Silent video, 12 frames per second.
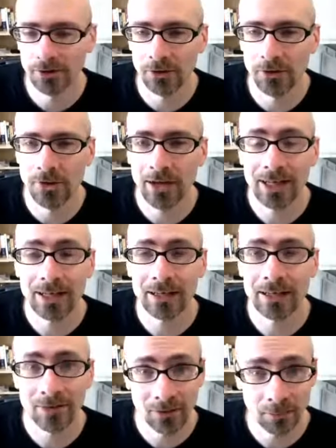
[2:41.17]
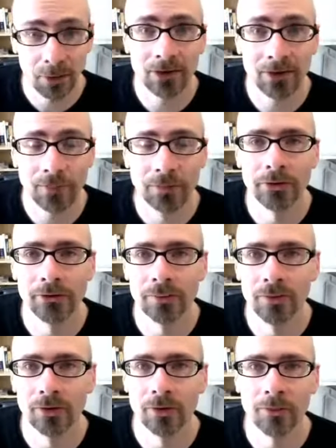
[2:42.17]
So it is possible to
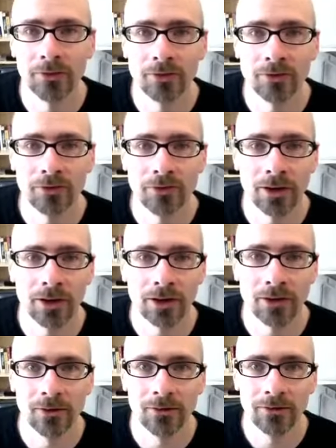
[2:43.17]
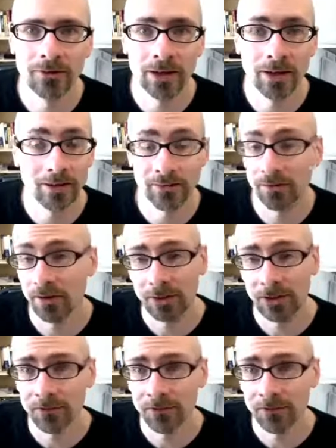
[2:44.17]
absorb such a shock over, and